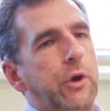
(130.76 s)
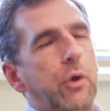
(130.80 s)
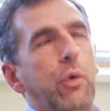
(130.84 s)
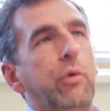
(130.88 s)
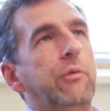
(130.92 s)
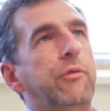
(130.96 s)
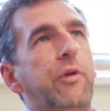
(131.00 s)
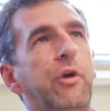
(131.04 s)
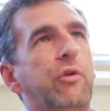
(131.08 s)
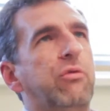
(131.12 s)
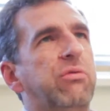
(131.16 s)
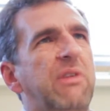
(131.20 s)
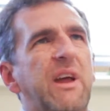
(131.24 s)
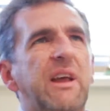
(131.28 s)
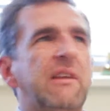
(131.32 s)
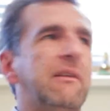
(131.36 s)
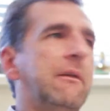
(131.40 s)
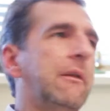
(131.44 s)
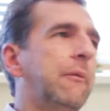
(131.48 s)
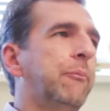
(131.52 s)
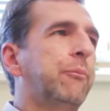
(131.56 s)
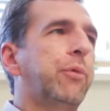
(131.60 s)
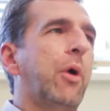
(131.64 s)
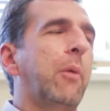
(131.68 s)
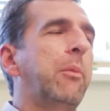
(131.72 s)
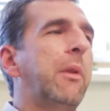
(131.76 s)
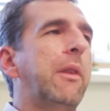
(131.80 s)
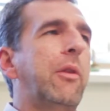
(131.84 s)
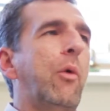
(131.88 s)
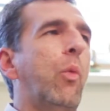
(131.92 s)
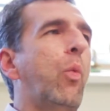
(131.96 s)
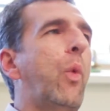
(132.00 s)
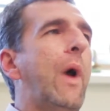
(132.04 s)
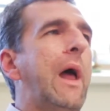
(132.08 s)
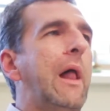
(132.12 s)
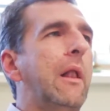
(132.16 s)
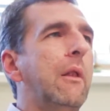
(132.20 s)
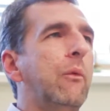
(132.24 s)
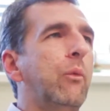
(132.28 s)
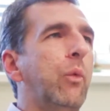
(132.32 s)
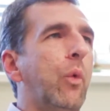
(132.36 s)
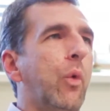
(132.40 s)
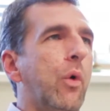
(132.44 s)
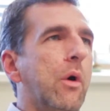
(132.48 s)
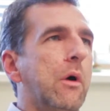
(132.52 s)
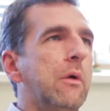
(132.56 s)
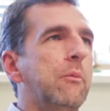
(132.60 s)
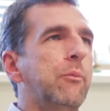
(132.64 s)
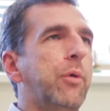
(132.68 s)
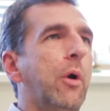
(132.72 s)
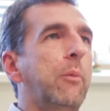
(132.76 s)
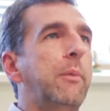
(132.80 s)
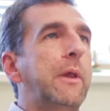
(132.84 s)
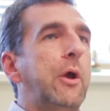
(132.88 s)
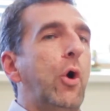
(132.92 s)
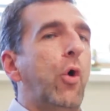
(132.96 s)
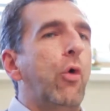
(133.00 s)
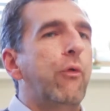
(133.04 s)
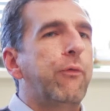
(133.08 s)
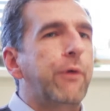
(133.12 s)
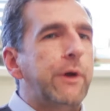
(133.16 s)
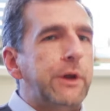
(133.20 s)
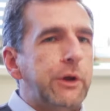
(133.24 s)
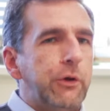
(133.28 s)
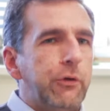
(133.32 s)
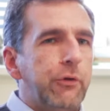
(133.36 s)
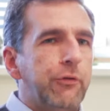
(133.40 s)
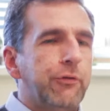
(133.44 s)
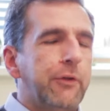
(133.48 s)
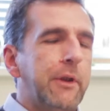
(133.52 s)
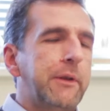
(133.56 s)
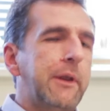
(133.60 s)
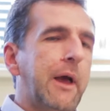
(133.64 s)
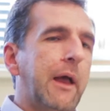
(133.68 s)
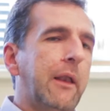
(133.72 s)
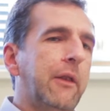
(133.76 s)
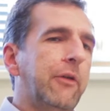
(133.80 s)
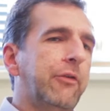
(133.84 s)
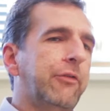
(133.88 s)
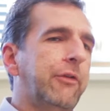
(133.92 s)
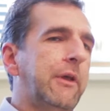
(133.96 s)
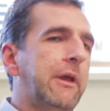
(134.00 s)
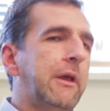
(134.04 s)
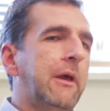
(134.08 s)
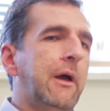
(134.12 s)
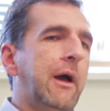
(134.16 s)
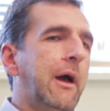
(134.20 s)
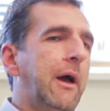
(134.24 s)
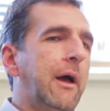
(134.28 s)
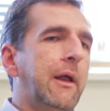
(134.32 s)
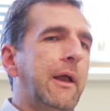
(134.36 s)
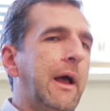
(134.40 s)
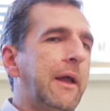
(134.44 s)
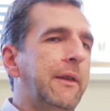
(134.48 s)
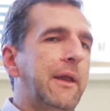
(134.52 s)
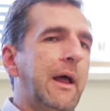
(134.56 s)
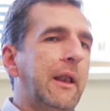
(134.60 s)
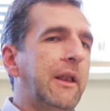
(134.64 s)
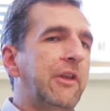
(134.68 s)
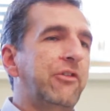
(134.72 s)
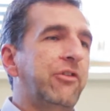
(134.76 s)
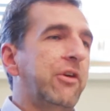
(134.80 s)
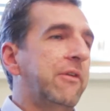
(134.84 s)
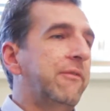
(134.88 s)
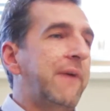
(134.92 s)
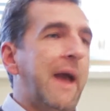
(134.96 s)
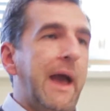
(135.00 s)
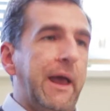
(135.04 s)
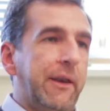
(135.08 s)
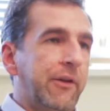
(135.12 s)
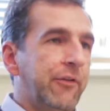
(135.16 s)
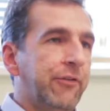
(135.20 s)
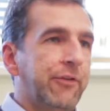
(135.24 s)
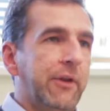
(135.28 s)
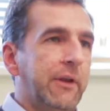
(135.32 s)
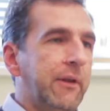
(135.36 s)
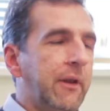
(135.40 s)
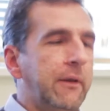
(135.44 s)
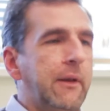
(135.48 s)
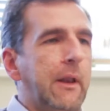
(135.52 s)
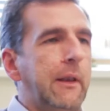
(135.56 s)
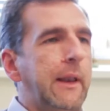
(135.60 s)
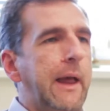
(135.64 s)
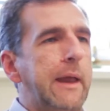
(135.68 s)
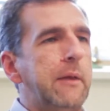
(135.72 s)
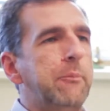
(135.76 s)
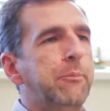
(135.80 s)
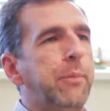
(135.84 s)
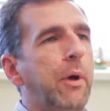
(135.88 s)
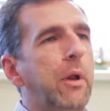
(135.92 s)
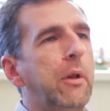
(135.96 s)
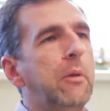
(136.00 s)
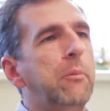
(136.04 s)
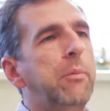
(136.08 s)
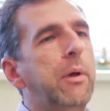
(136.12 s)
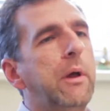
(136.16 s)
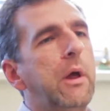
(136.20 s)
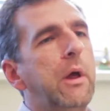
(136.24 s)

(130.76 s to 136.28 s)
You know, probably the well-worn, probably overused analogy of Edison and the light bulb.